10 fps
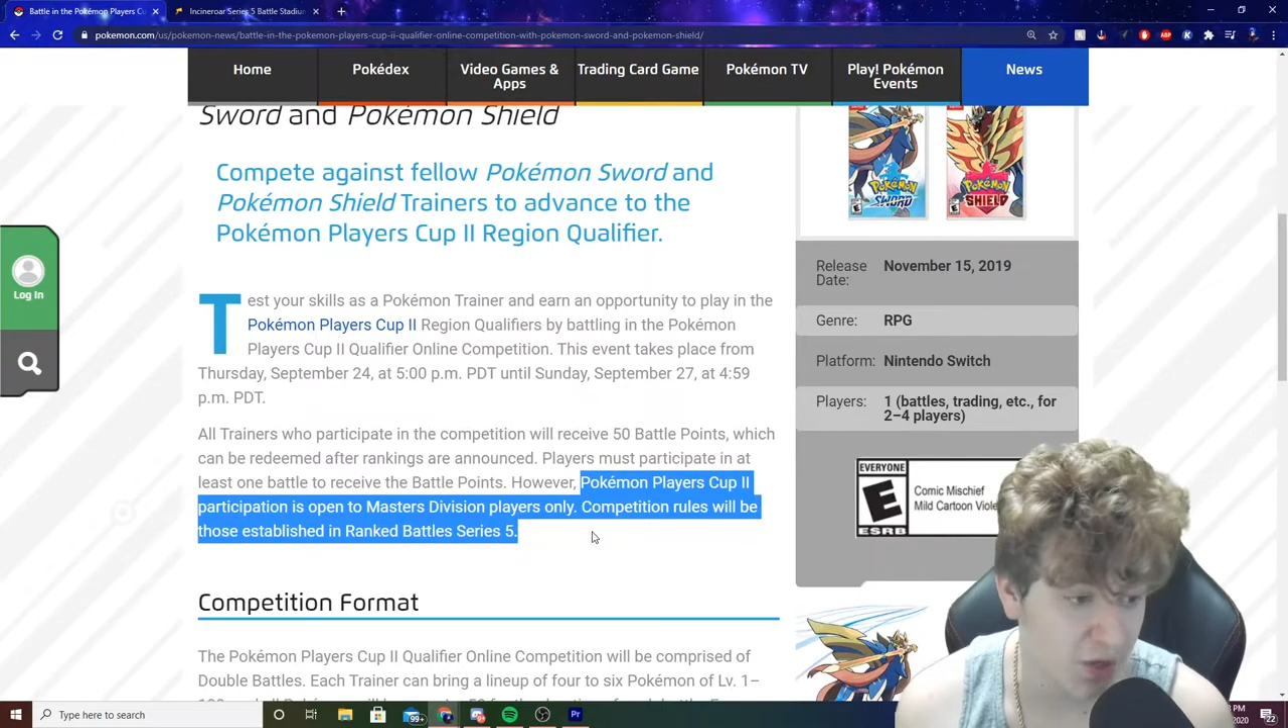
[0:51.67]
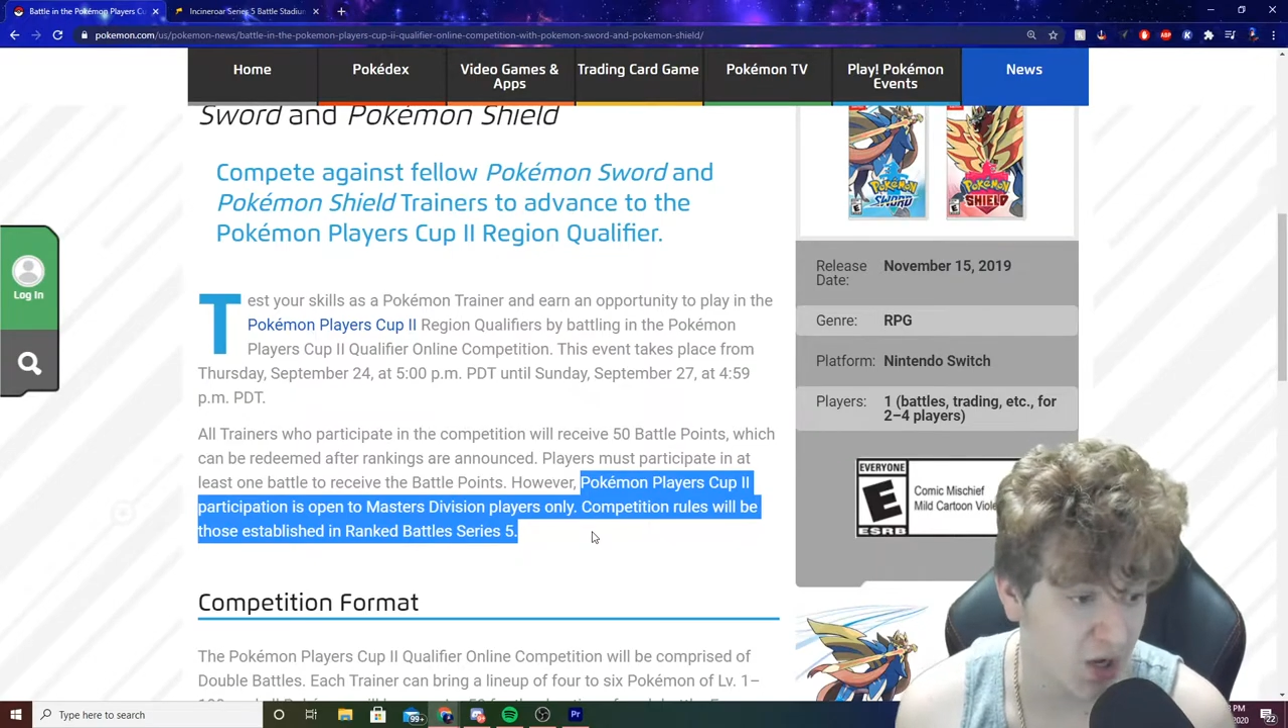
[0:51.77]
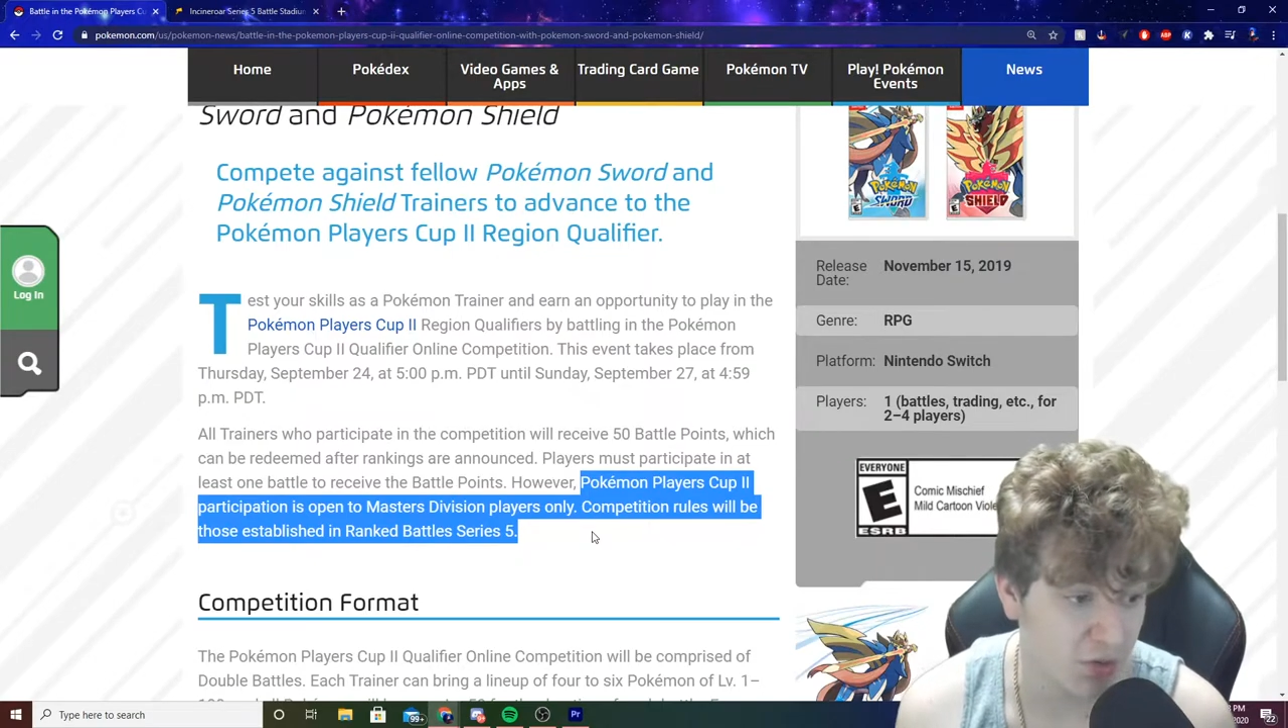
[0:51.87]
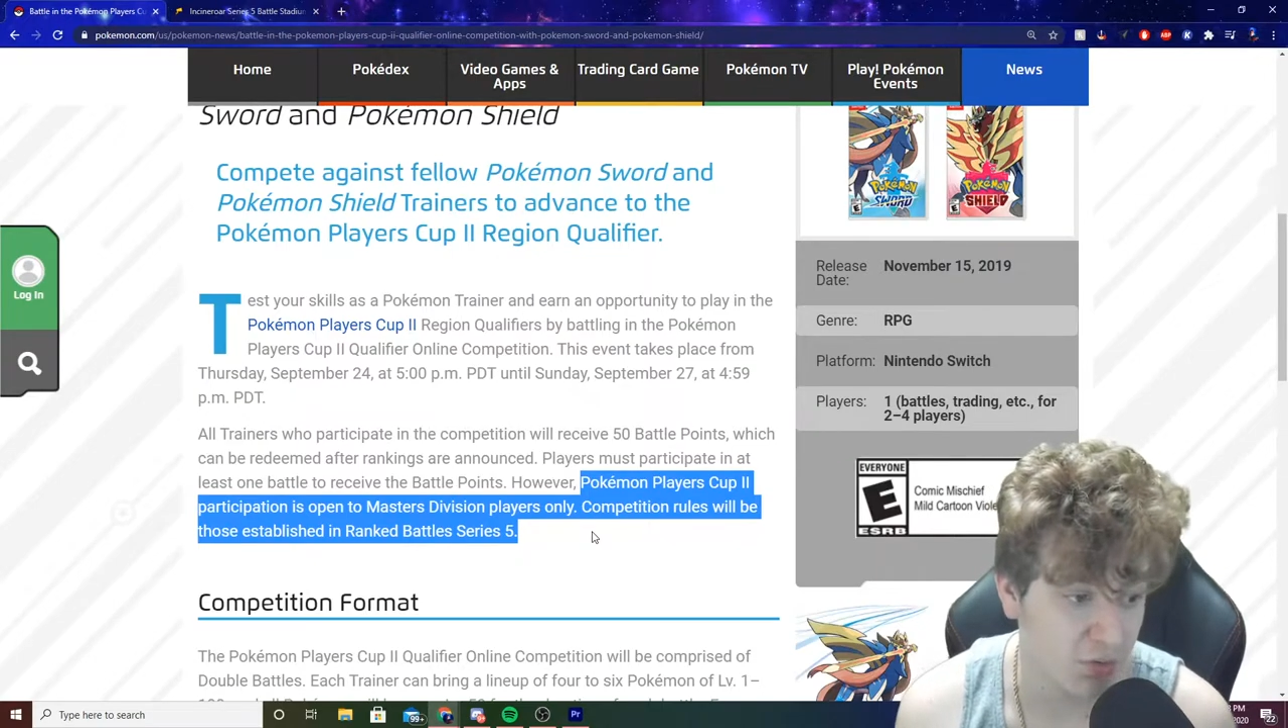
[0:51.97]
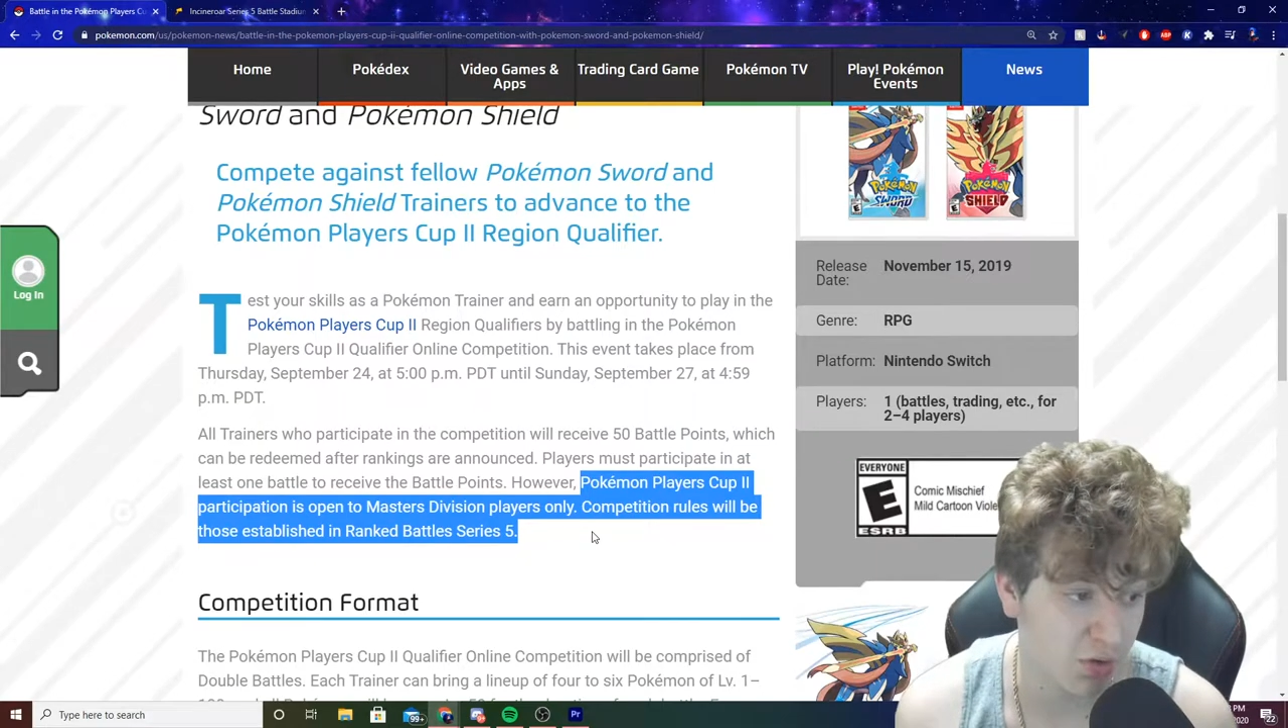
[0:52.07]
I
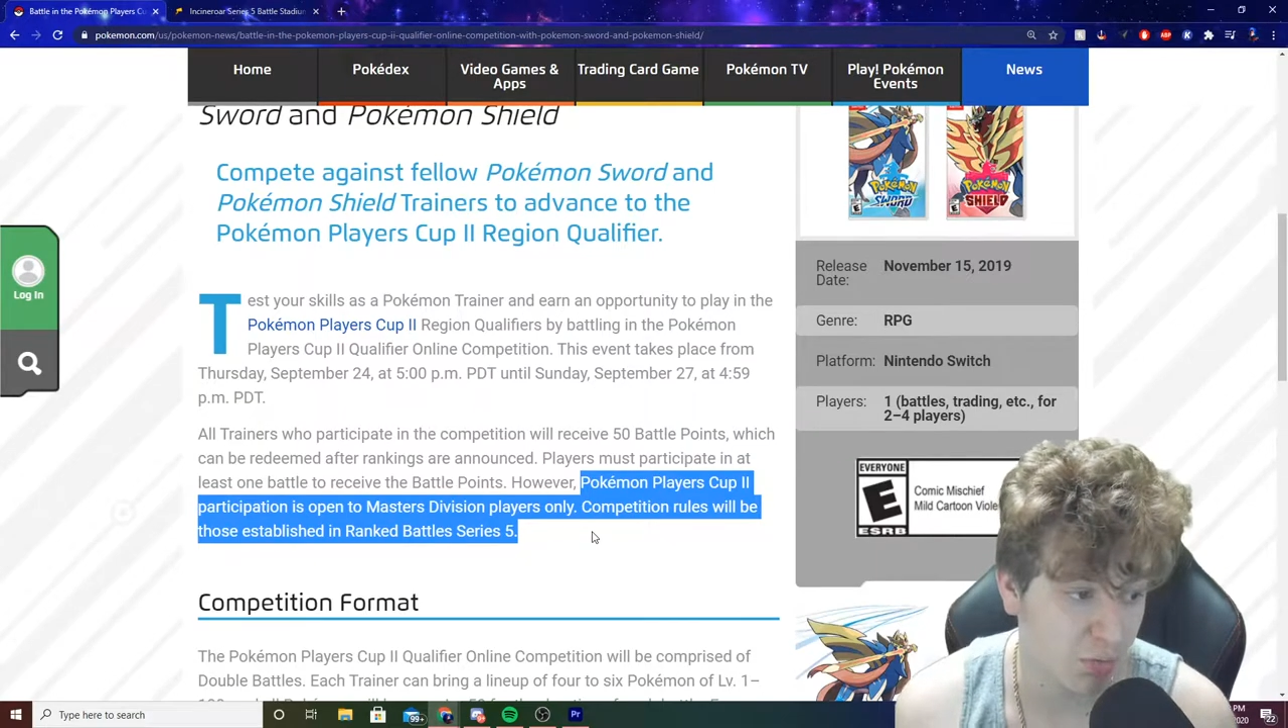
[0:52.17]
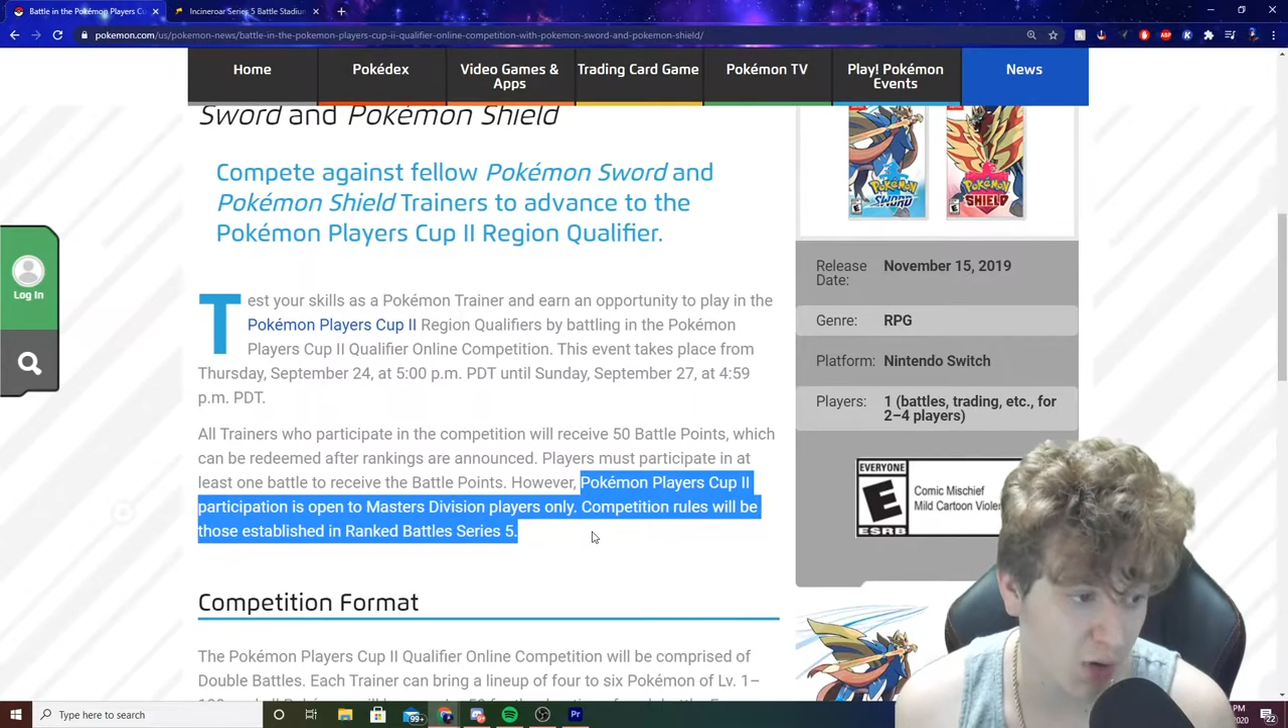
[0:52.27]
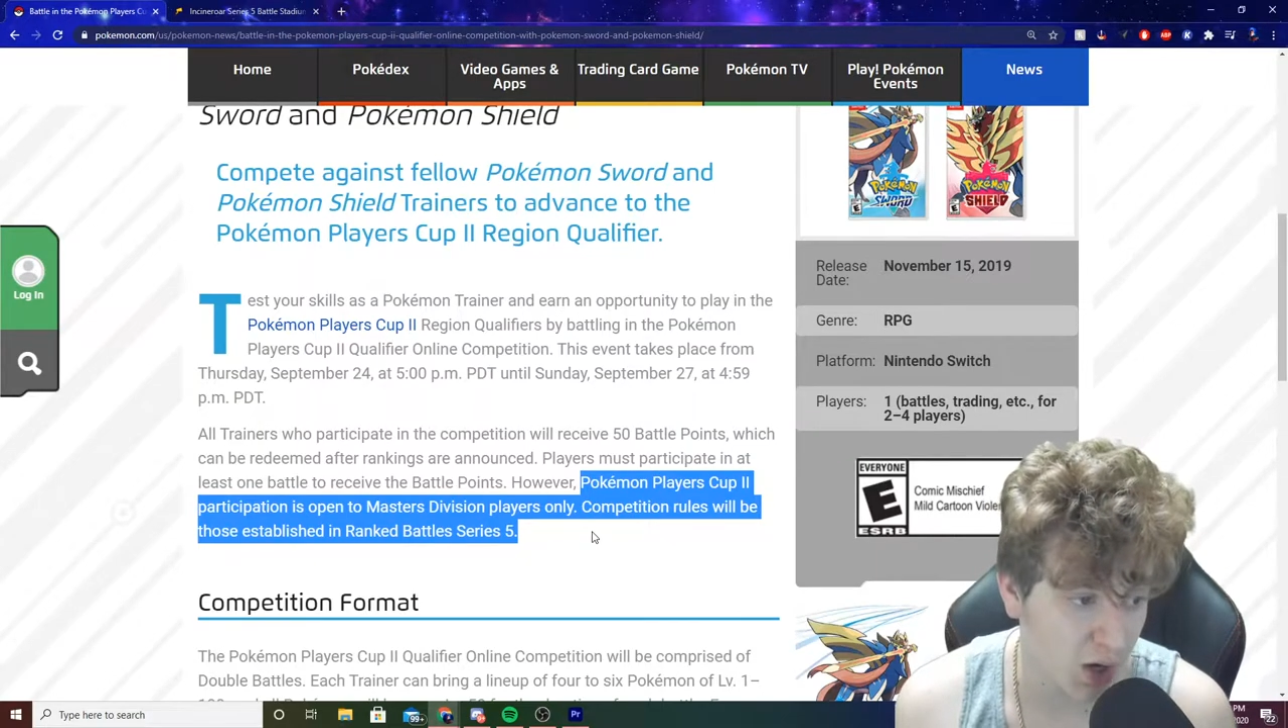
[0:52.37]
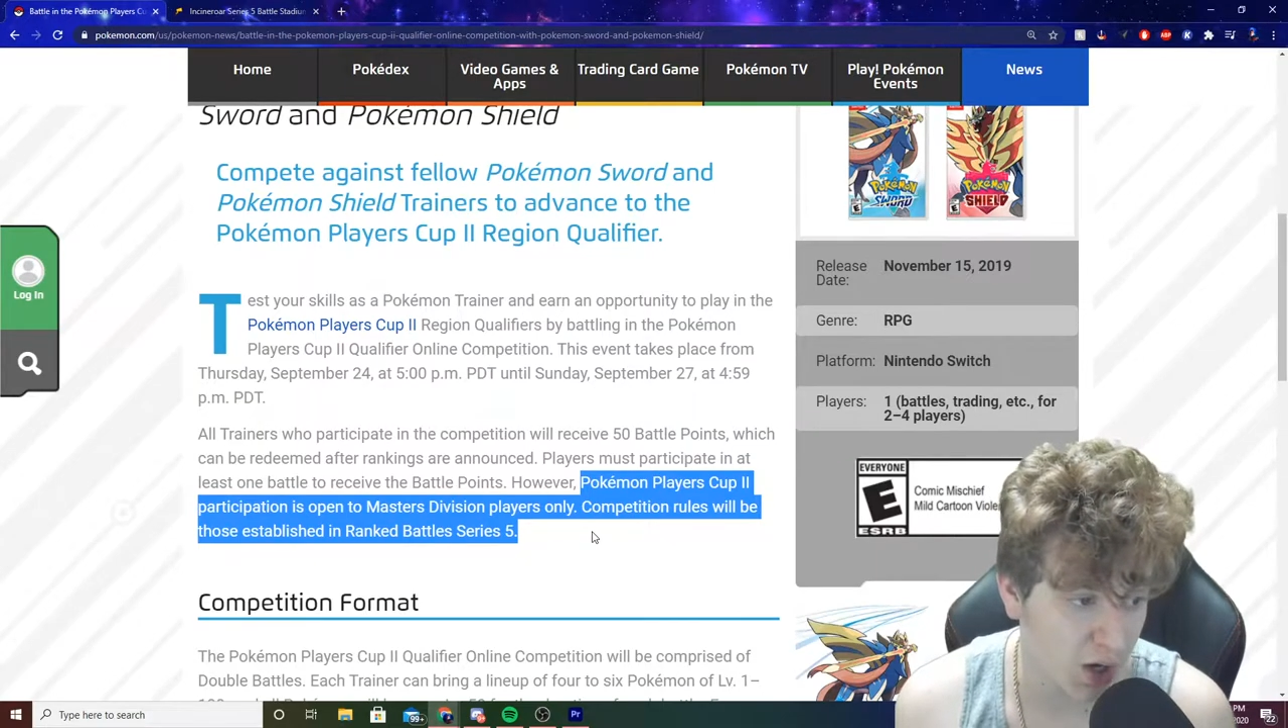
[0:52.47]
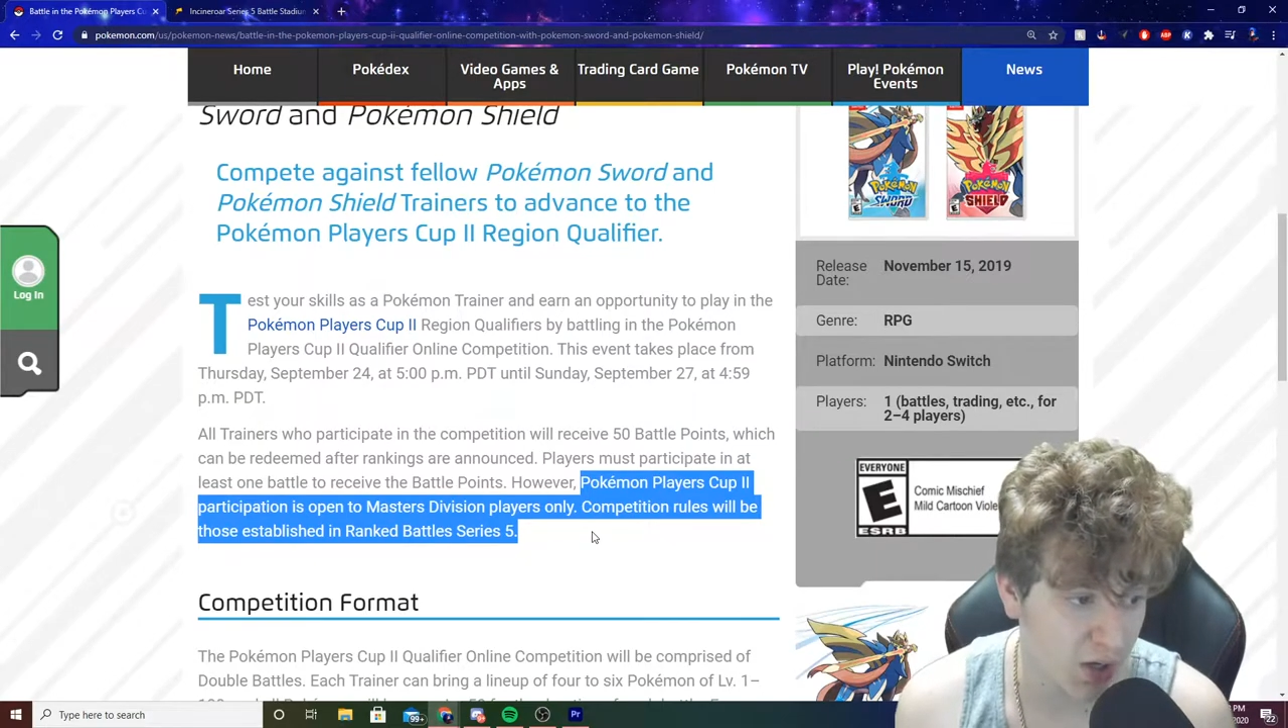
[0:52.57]
don't know why.